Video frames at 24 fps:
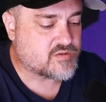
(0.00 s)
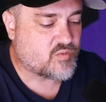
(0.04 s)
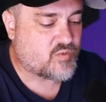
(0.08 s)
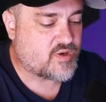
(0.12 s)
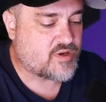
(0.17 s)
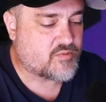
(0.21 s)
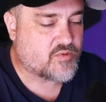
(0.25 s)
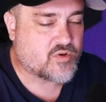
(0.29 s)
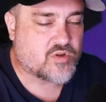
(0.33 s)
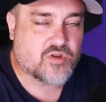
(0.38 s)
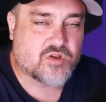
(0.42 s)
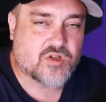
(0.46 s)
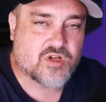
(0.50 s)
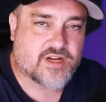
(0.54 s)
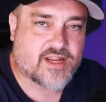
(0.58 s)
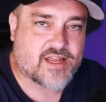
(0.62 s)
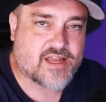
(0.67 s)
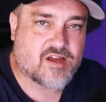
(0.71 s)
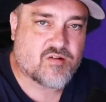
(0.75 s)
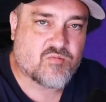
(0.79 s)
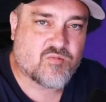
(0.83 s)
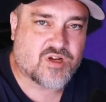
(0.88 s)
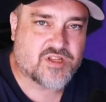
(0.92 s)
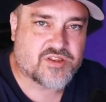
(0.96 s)
We will look
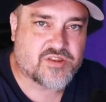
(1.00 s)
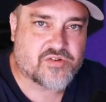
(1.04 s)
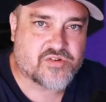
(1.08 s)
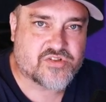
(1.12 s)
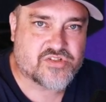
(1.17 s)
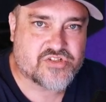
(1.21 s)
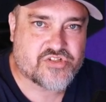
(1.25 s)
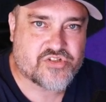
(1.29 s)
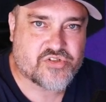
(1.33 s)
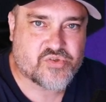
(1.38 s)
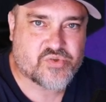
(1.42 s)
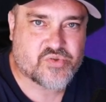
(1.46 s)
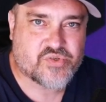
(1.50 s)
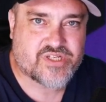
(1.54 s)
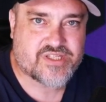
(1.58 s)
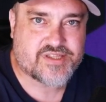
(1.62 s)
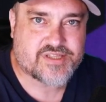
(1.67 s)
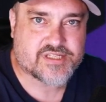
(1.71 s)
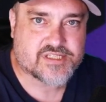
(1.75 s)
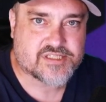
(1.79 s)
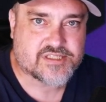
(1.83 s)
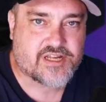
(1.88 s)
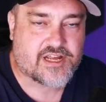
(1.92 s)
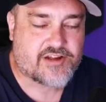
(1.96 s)
at what those do in
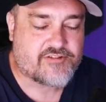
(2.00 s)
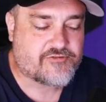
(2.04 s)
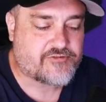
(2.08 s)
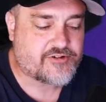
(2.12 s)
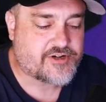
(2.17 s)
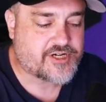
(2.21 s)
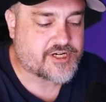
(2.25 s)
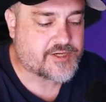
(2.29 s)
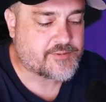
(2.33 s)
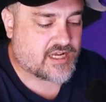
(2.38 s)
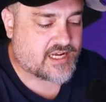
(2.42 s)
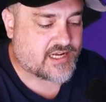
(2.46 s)
the software.